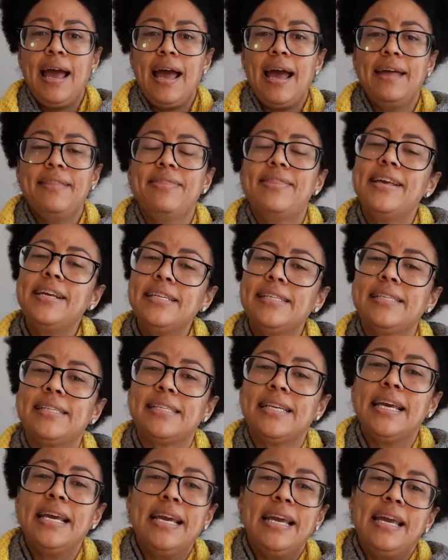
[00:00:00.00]
And
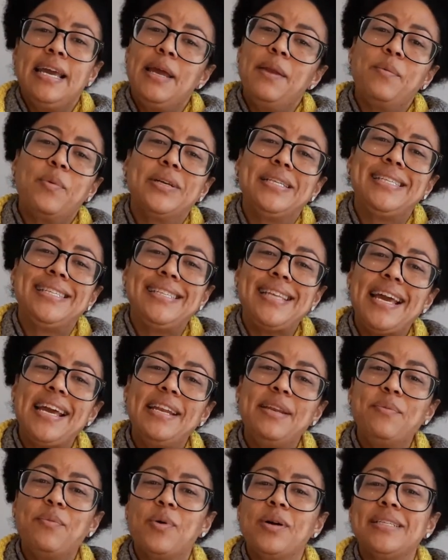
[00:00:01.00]
this, it was
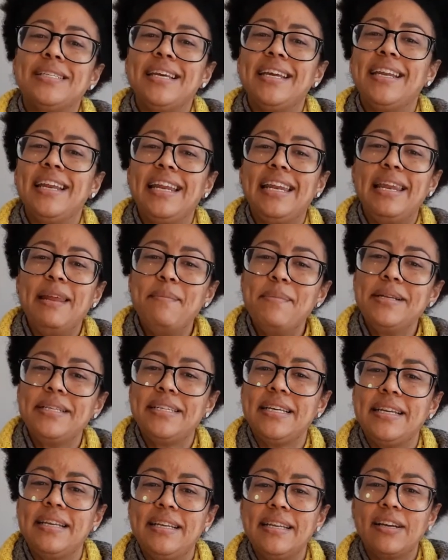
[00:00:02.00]
said, was in a
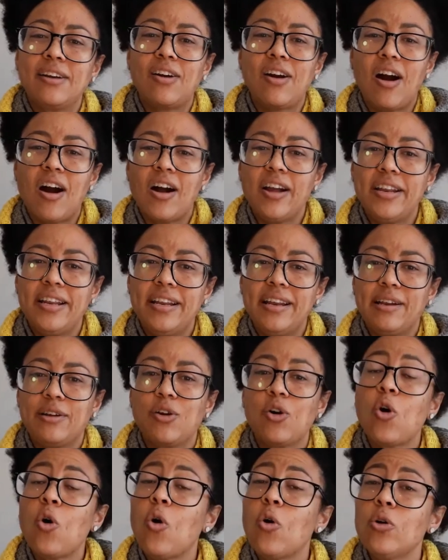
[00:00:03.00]
limited, guarded,
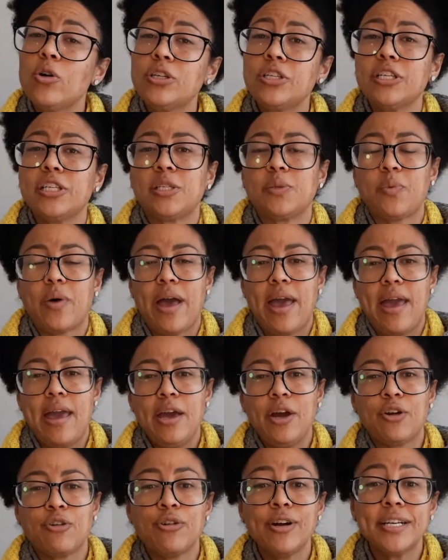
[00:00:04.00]
and cautious
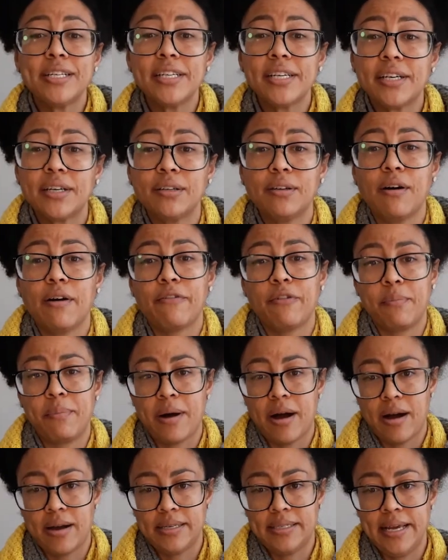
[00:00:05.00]
way critical of
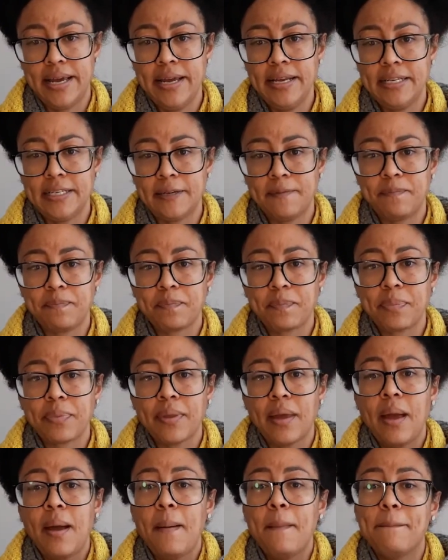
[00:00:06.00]
apartheid,
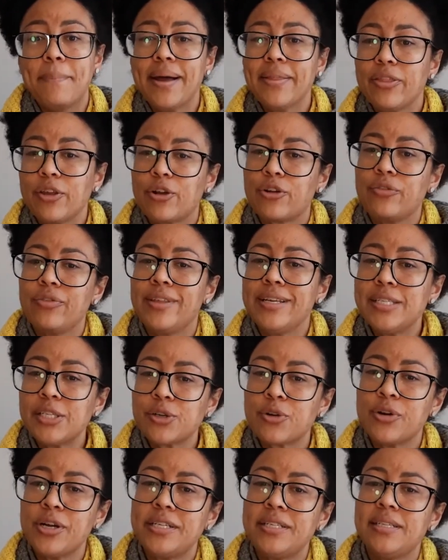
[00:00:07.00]
but this
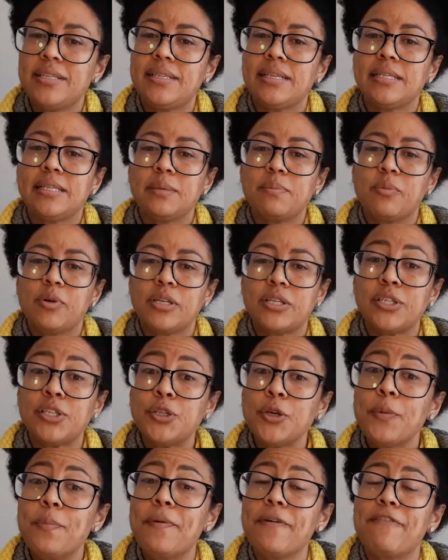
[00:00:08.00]
criticism was
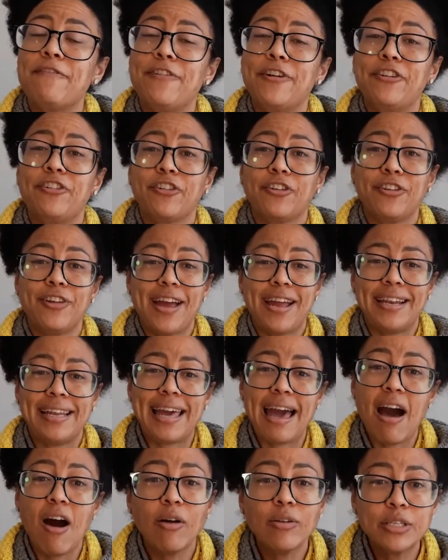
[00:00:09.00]
superficial and
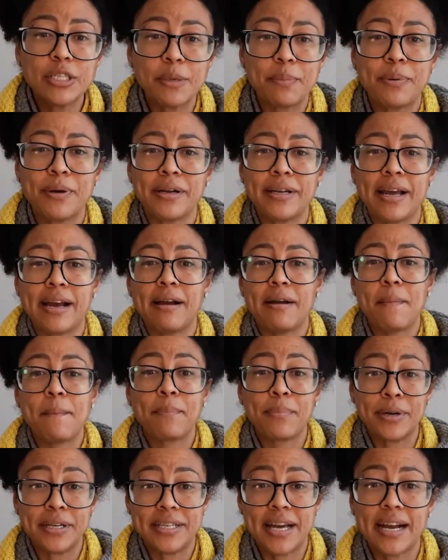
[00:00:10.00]

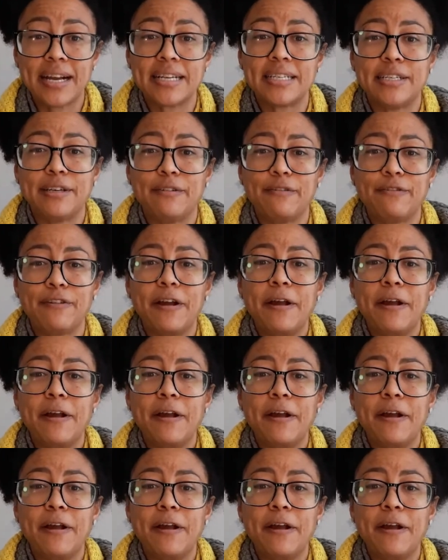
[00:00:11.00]
counterproductive,